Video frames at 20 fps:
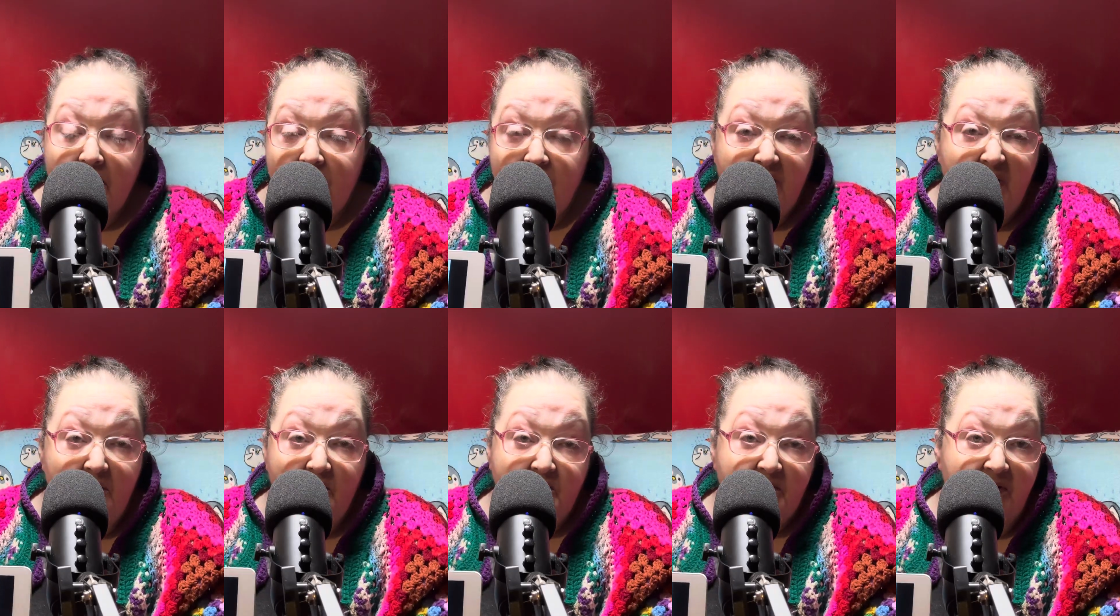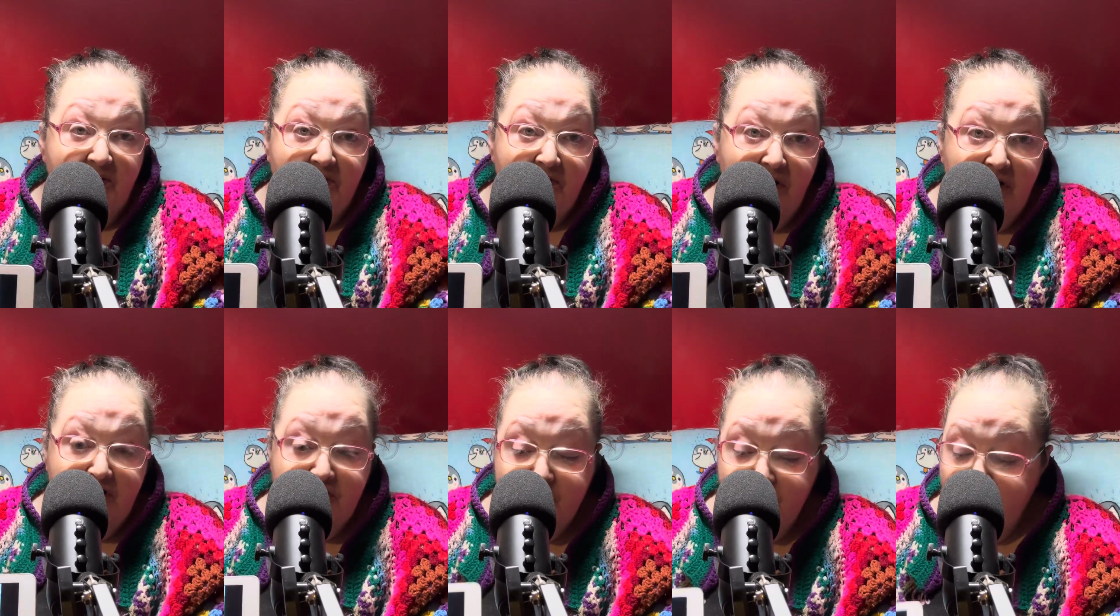that would be
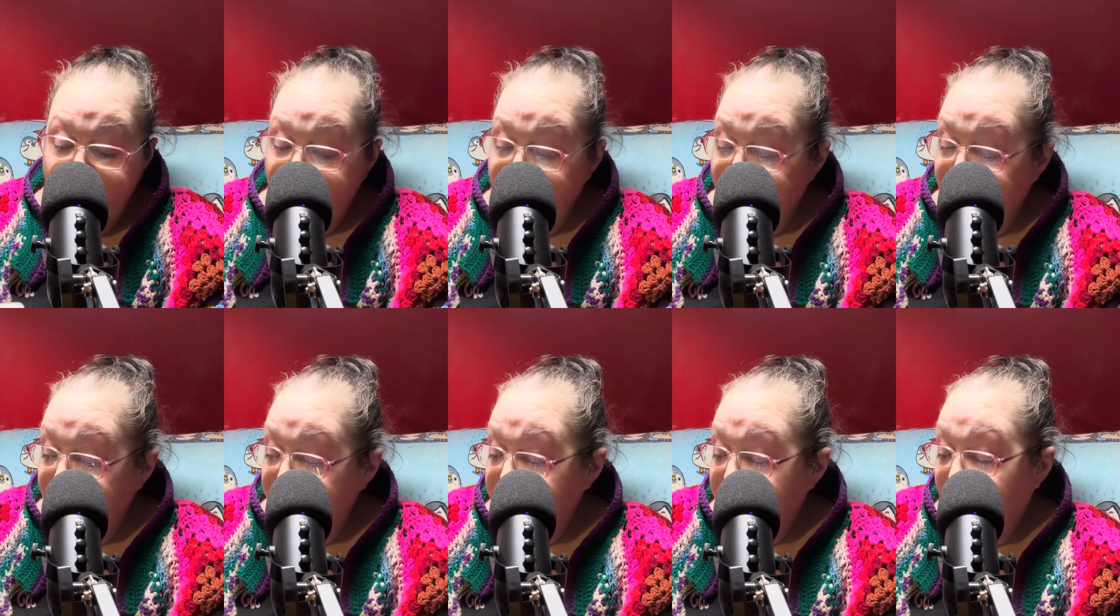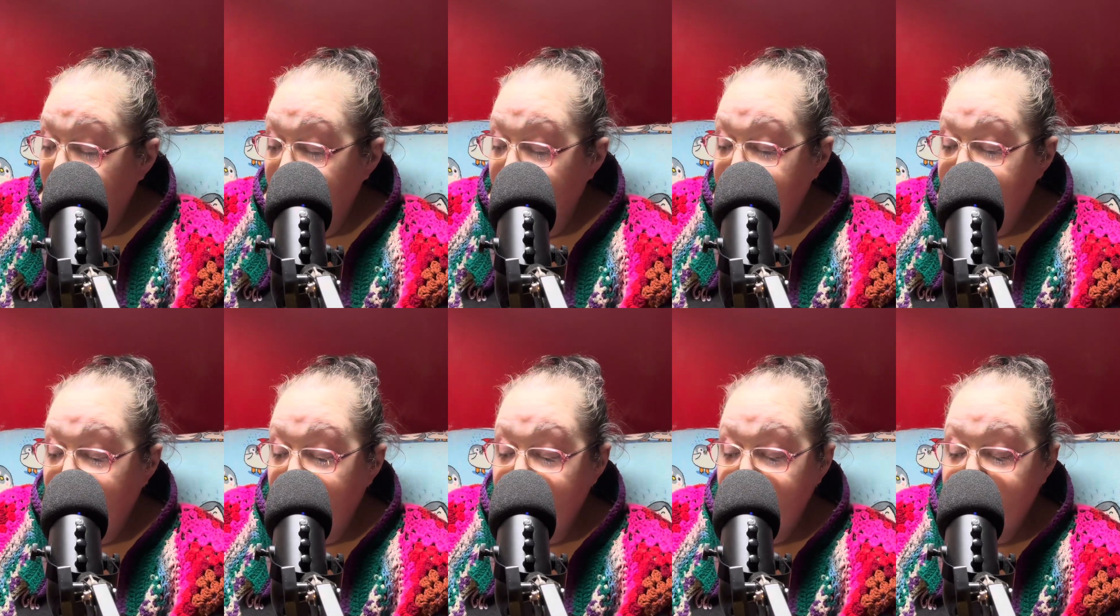fine too, because I would
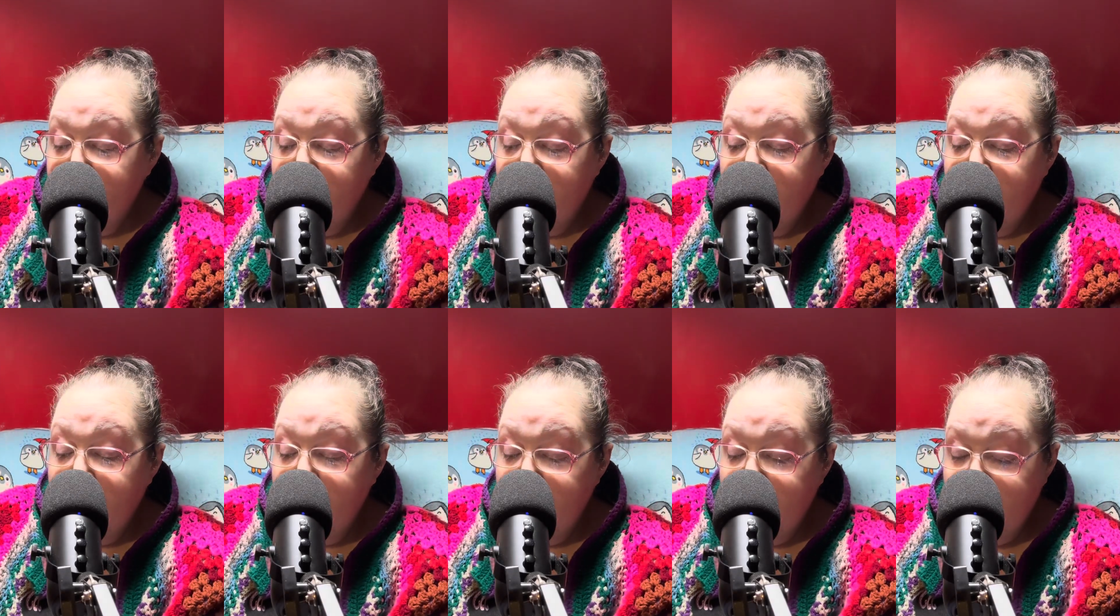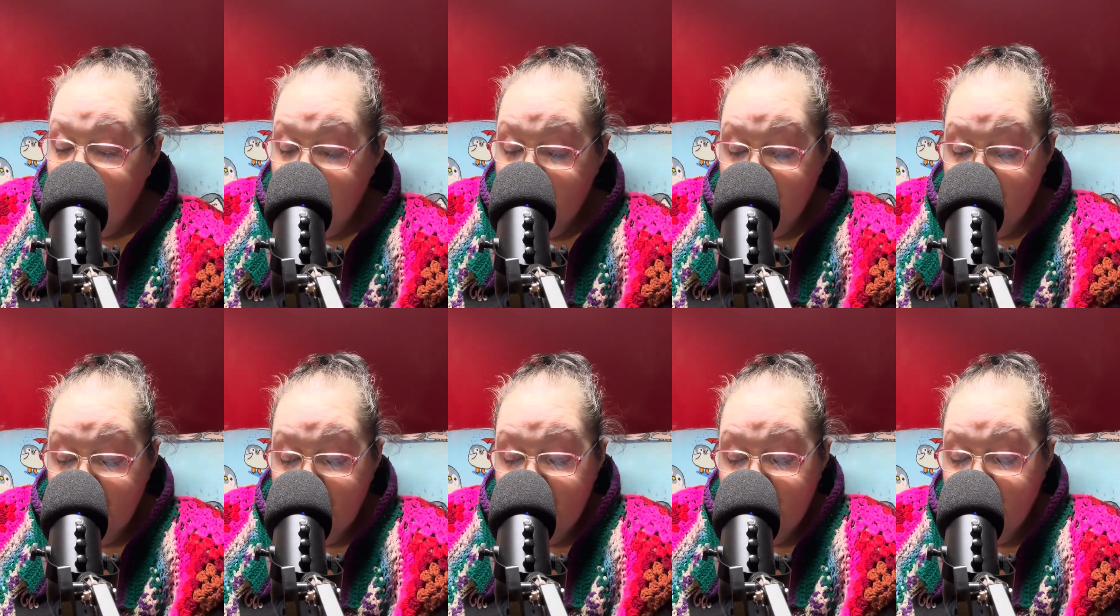actually
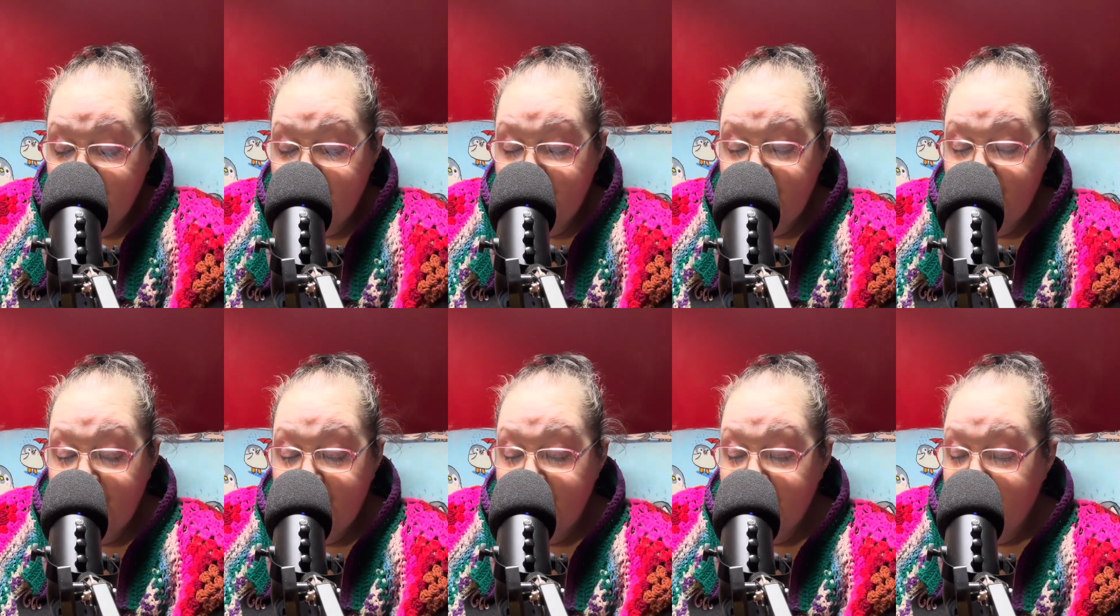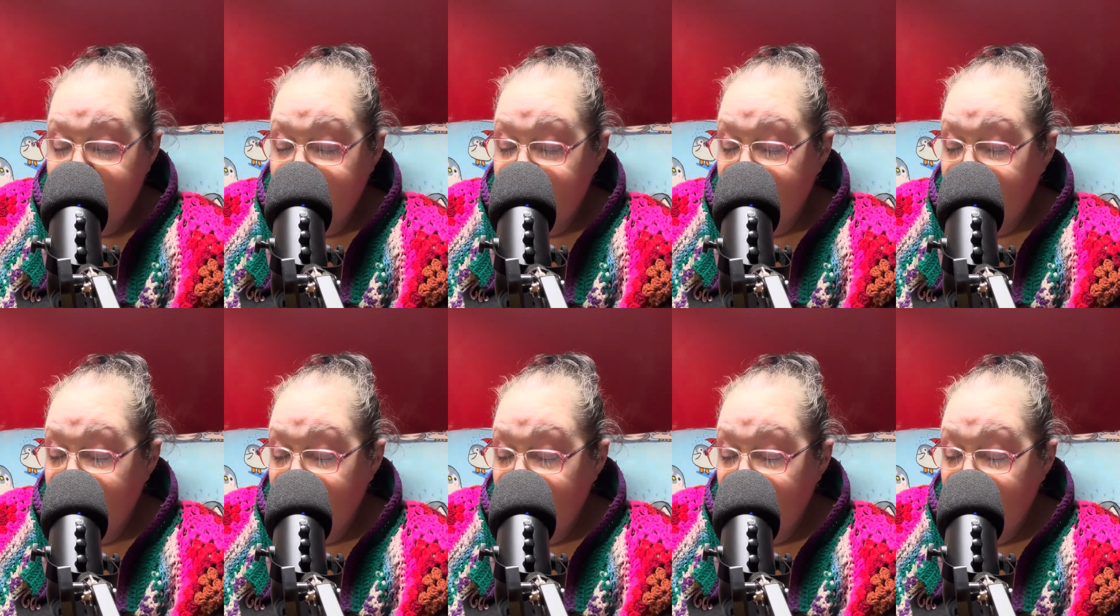just use it as
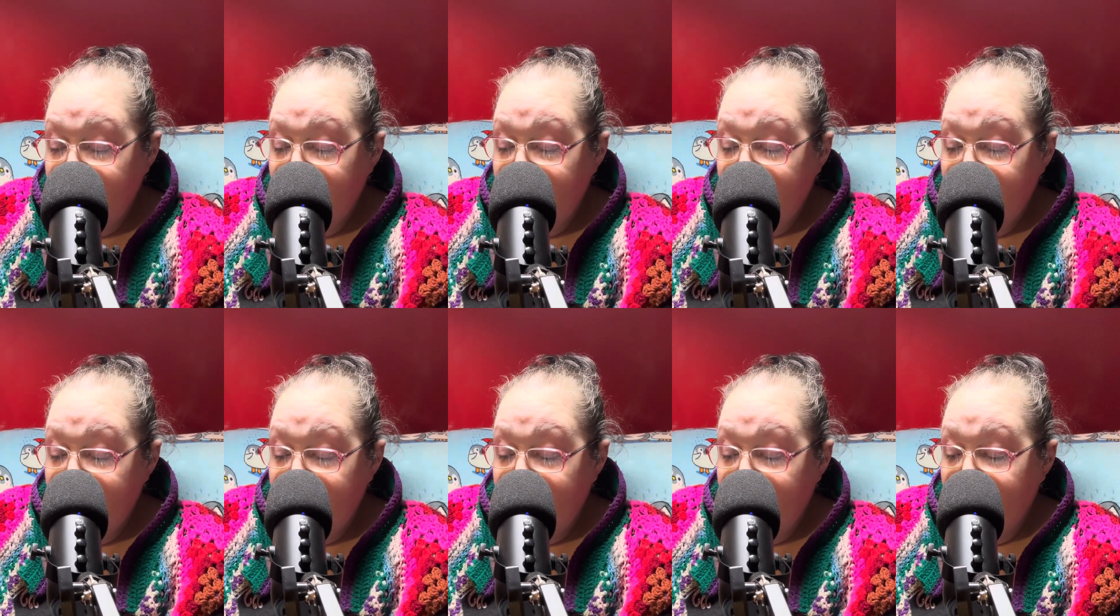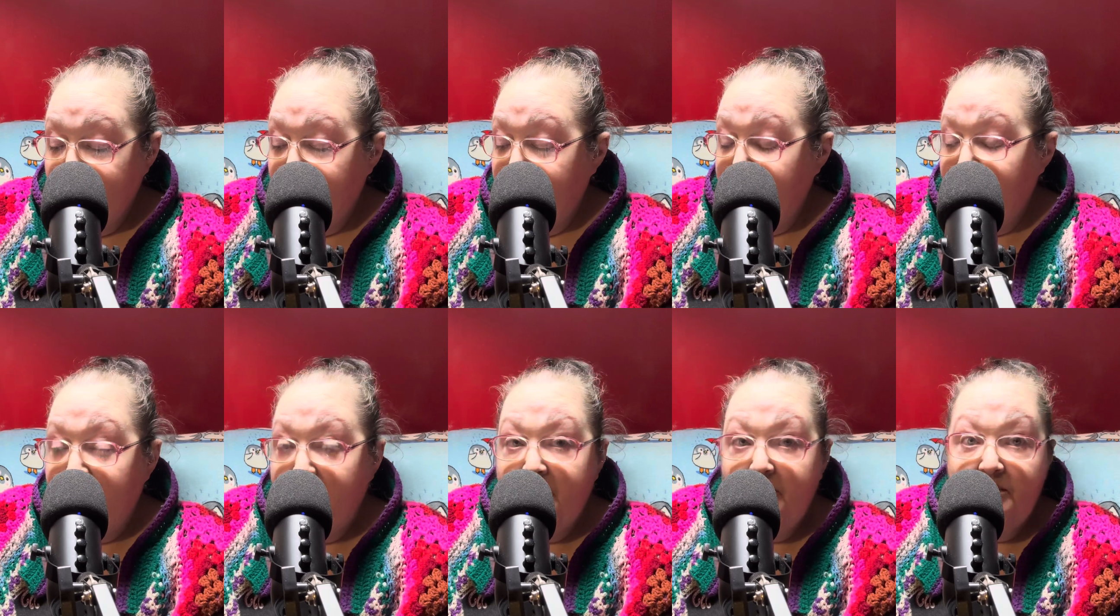a
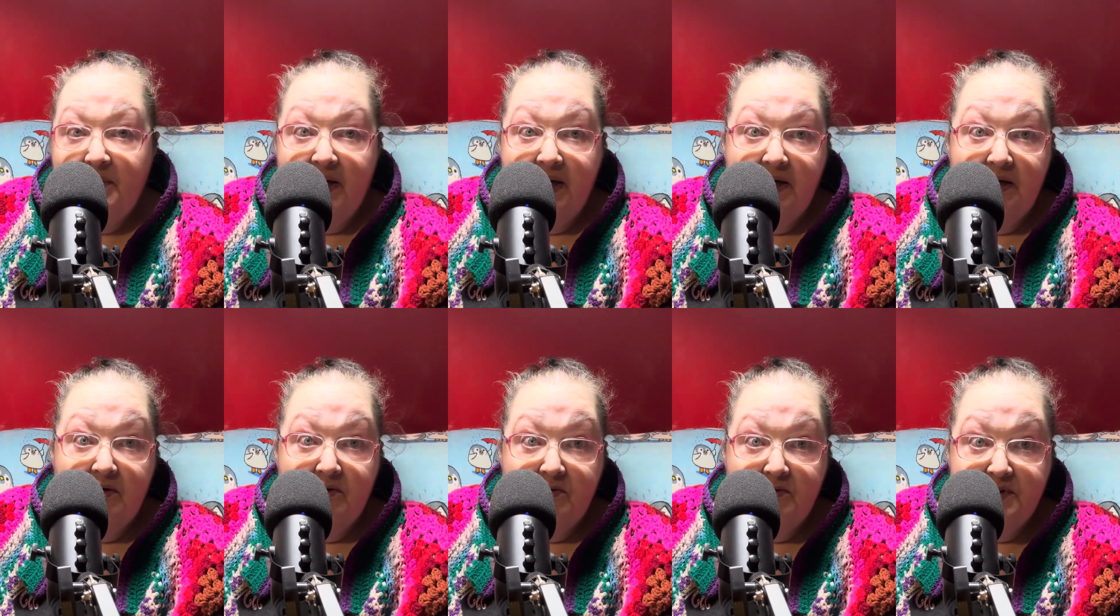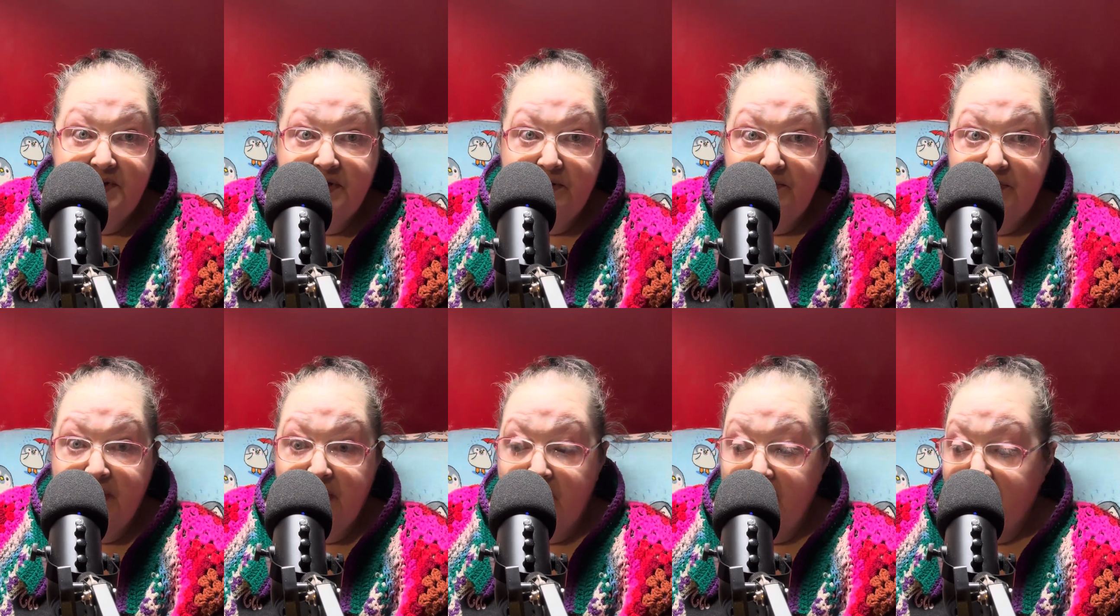baby blanket or
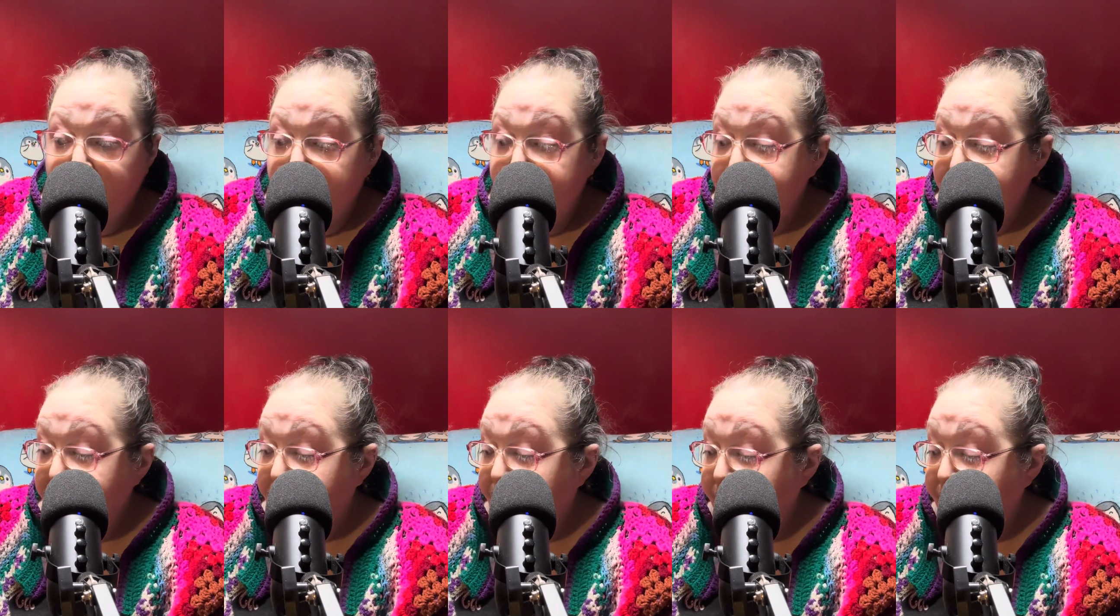something else.